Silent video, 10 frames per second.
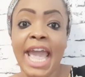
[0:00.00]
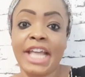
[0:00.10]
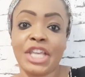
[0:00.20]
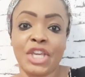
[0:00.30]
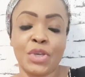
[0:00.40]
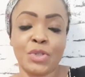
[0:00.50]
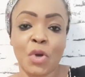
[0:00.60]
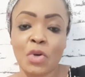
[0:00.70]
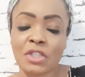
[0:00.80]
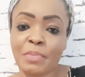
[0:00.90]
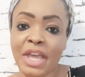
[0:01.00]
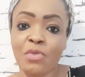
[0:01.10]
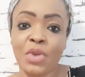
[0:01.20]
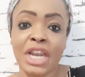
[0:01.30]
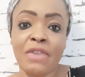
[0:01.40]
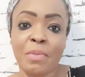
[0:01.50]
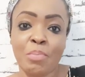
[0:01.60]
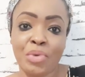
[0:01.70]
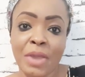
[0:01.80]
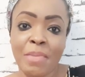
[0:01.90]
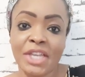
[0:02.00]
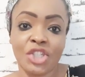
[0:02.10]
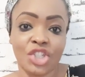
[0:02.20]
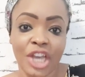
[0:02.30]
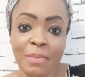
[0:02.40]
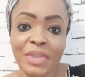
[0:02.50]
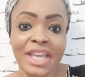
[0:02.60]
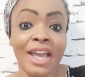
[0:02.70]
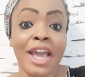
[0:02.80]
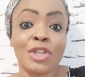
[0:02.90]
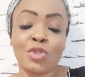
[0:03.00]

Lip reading: and a cute husband. We live in Bremen, Germany.